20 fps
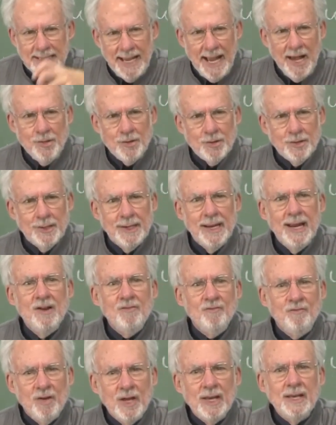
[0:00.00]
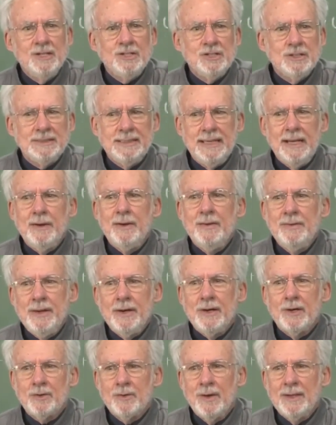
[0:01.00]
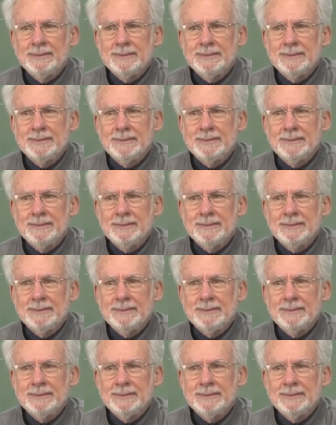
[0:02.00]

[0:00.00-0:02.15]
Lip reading: together in villages here and there